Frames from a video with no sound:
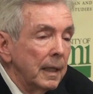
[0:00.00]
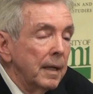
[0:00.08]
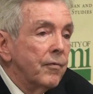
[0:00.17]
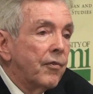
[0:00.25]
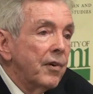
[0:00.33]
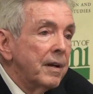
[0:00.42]

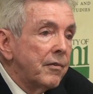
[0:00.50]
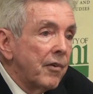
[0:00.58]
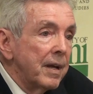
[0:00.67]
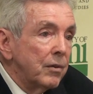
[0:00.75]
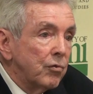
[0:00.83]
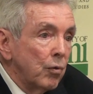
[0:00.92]
in free
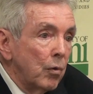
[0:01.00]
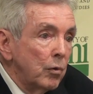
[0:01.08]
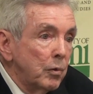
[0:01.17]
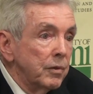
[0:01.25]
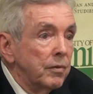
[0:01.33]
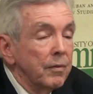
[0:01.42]
trade
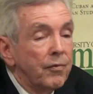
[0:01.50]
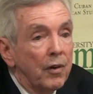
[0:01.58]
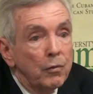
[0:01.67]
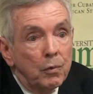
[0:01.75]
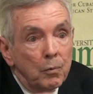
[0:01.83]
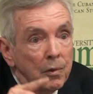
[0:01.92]
zones, which the
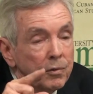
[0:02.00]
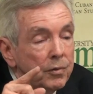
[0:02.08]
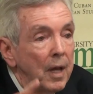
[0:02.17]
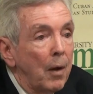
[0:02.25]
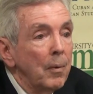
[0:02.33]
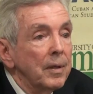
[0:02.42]
first one was
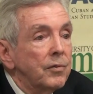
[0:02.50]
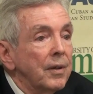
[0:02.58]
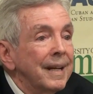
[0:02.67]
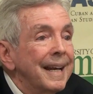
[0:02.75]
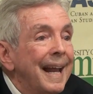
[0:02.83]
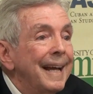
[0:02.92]
established
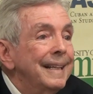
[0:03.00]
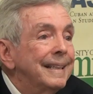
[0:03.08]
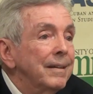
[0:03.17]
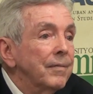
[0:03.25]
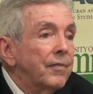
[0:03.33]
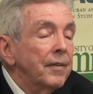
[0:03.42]
in
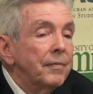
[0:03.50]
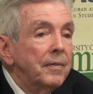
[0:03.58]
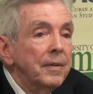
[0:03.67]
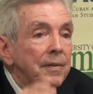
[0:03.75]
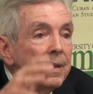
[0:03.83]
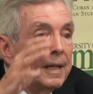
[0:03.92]

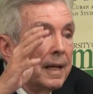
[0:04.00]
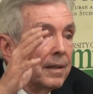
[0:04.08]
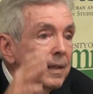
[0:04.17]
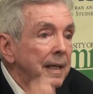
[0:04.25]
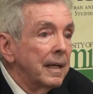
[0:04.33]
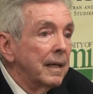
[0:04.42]
1953, I
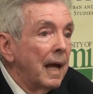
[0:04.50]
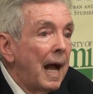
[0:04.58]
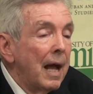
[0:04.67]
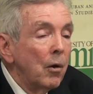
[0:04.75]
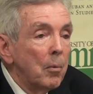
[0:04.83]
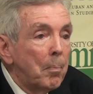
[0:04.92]
think in
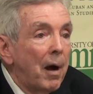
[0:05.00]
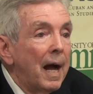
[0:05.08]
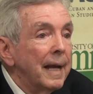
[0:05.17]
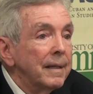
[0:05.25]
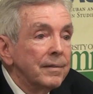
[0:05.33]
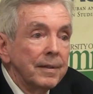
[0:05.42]
Isle of
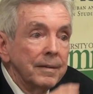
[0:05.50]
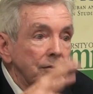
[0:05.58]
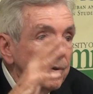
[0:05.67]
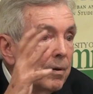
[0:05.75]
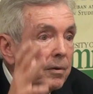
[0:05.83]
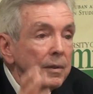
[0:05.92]
Pines and
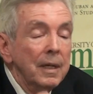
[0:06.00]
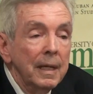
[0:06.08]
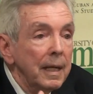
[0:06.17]
so on.